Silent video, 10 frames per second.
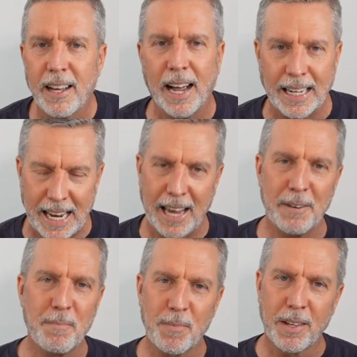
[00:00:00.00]

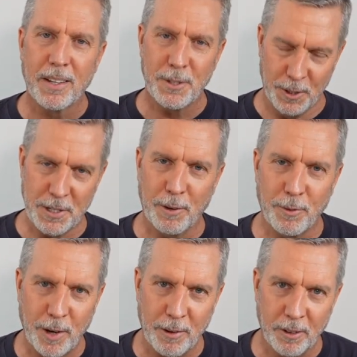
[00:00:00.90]
Again, do yourself
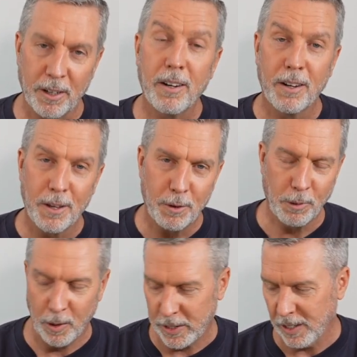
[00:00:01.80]
a favor,
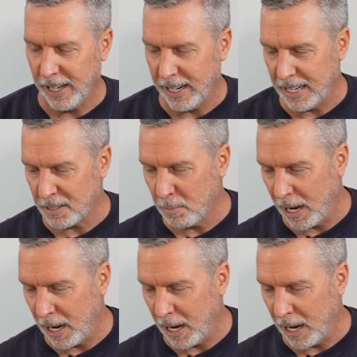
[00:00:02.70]
throw out your lead acid